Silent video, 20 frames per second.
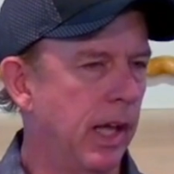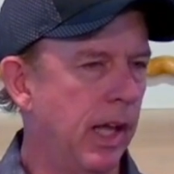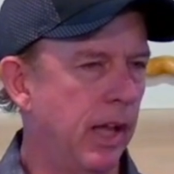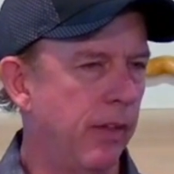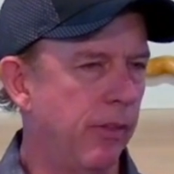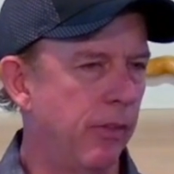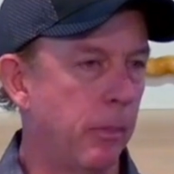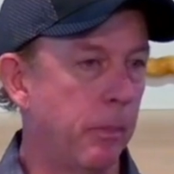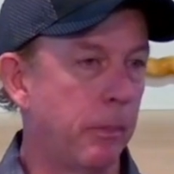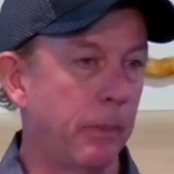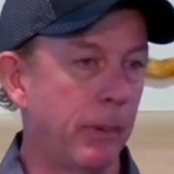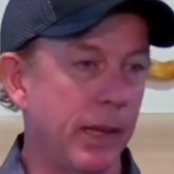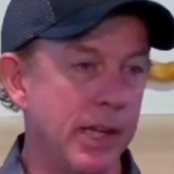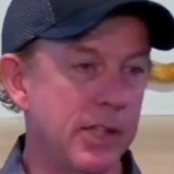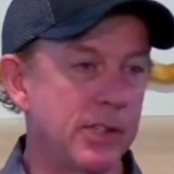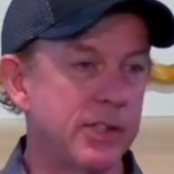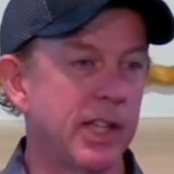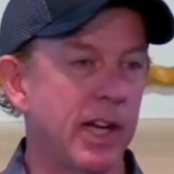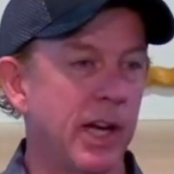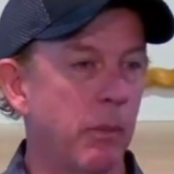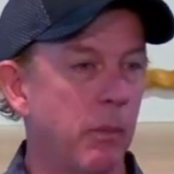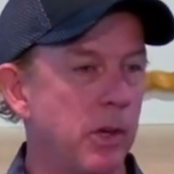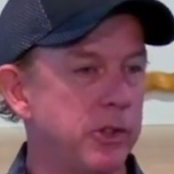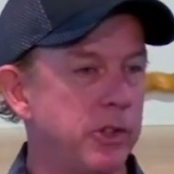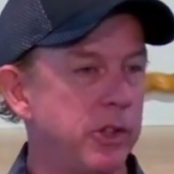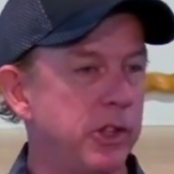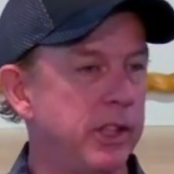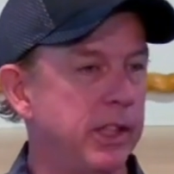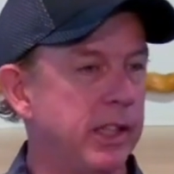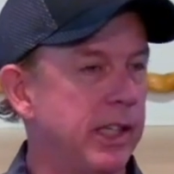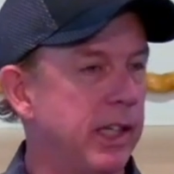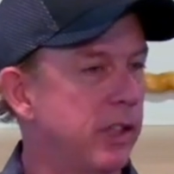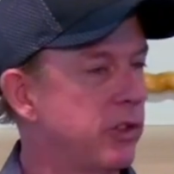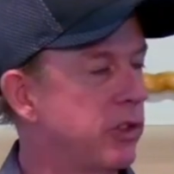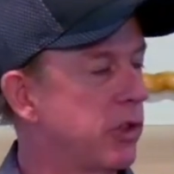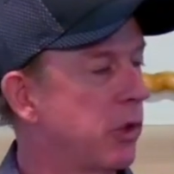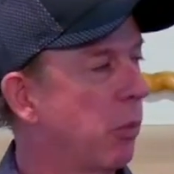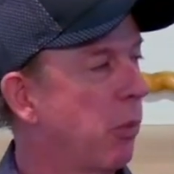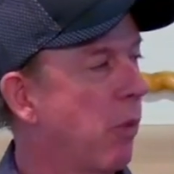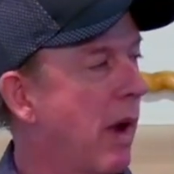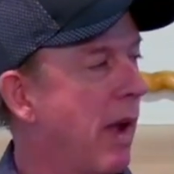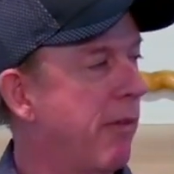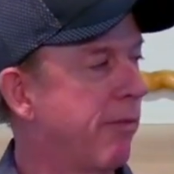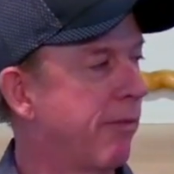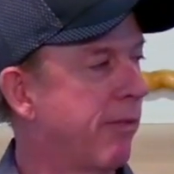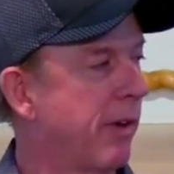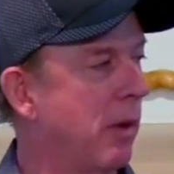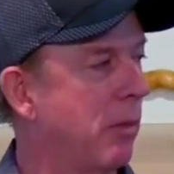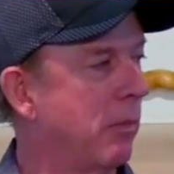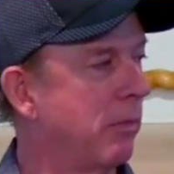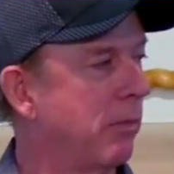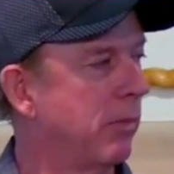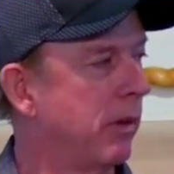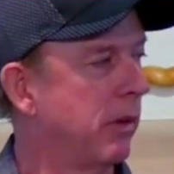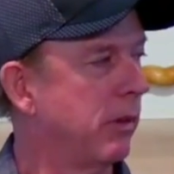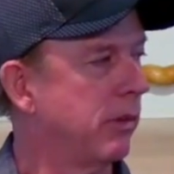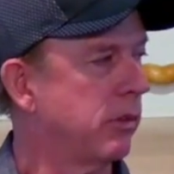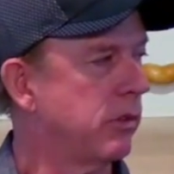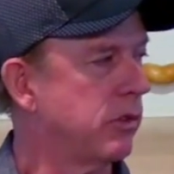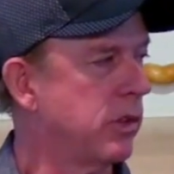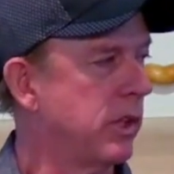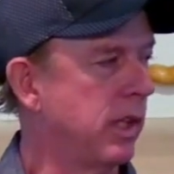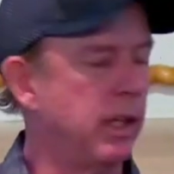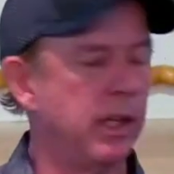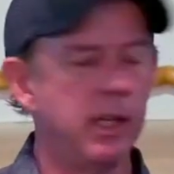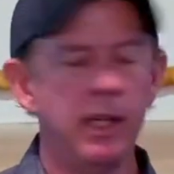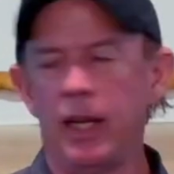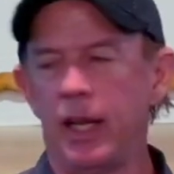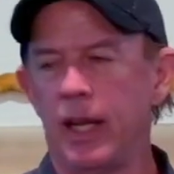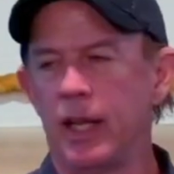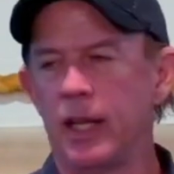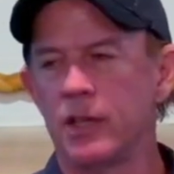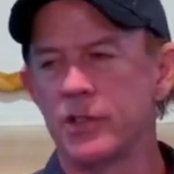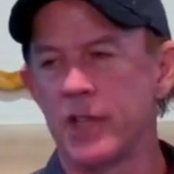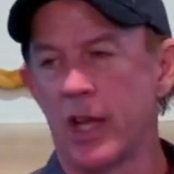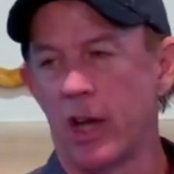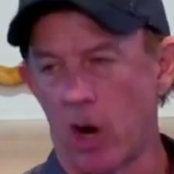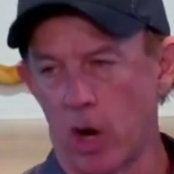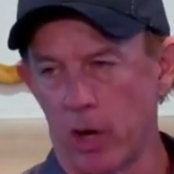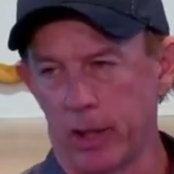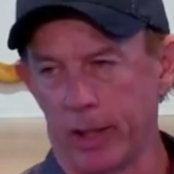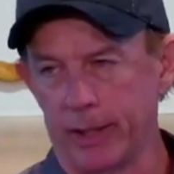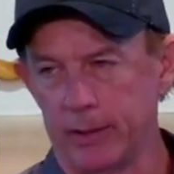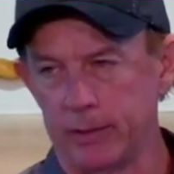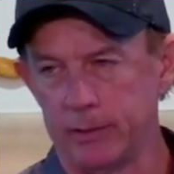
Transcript: the place that I want you to get your wife from, she is a harlot.